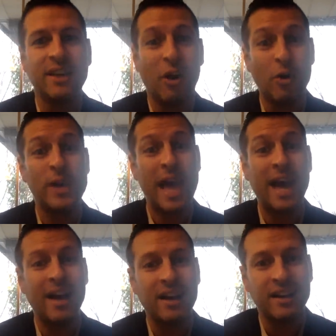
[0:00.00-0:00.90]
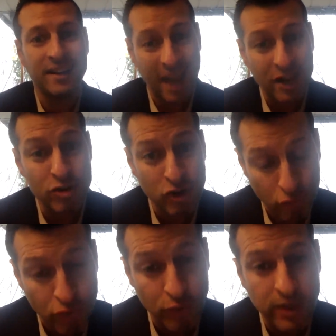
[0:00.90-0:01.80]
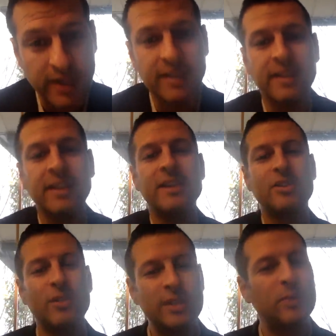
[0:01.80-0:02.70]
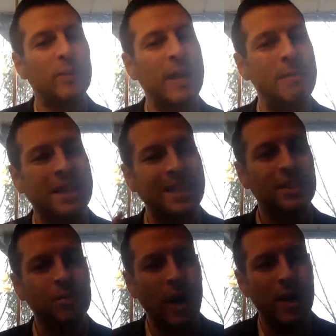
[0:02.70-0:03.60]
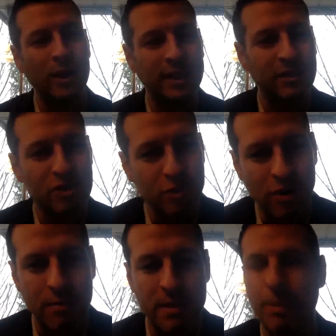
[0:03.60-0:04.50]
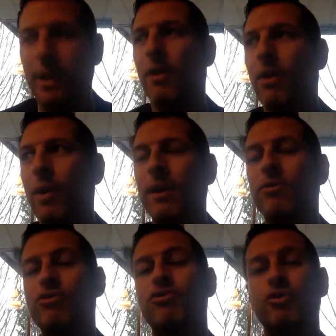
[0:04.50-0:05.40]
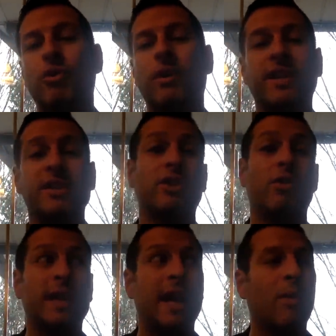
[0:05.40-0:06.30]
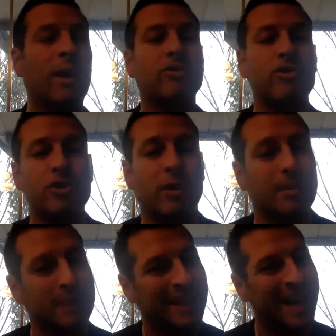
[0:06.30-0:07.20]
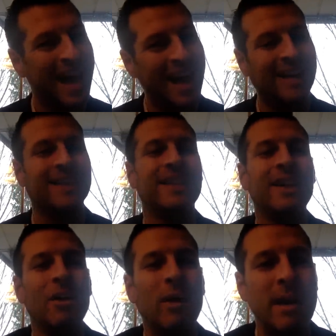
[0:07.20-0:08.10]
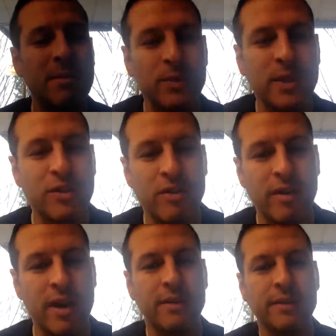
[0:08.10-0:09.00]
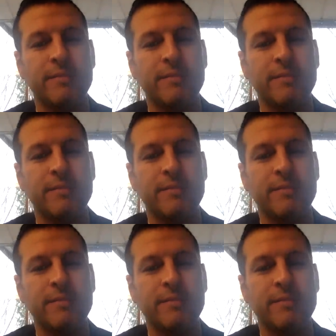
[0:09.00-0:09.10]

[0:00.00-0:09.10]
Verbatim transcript: Oh, yeah. Now you're screwed. So this is what I mean. This is why I don't like the short. People like, oh, why don't you short? Things are going down. Why don't you short? I'm like, ah, what happens when they turn around?